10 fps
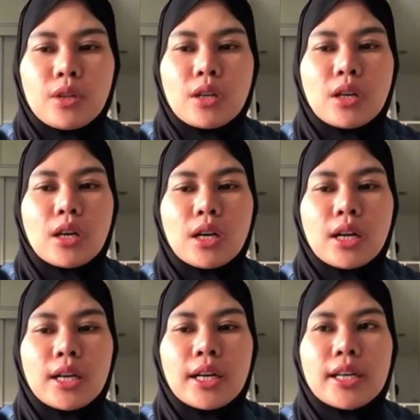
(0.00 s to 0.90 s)

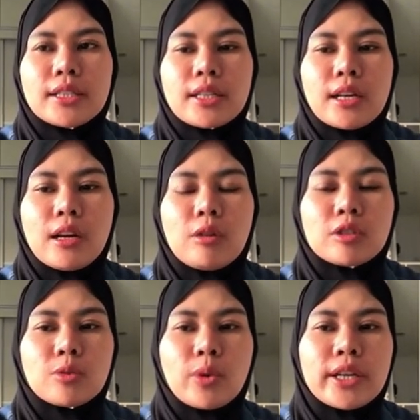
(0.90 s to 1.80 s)
and the
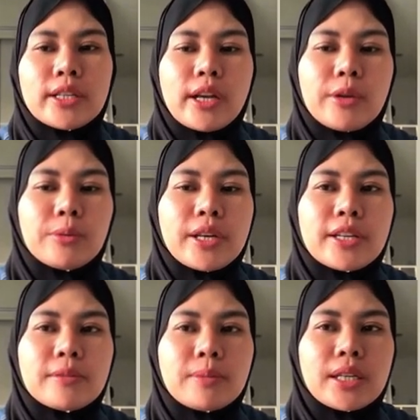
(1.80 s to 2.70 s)
last one I will
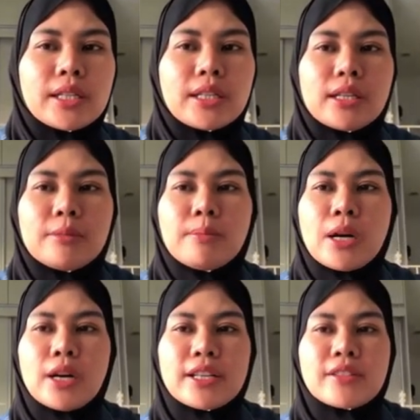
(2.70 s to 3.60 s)
explain
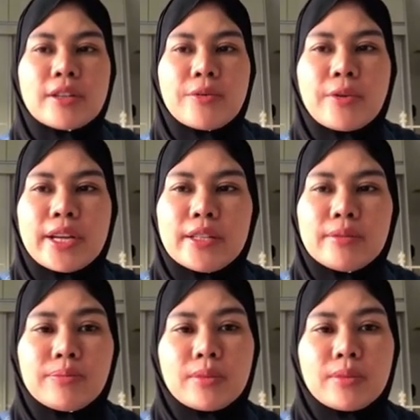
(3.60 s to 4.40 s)
about acid rain.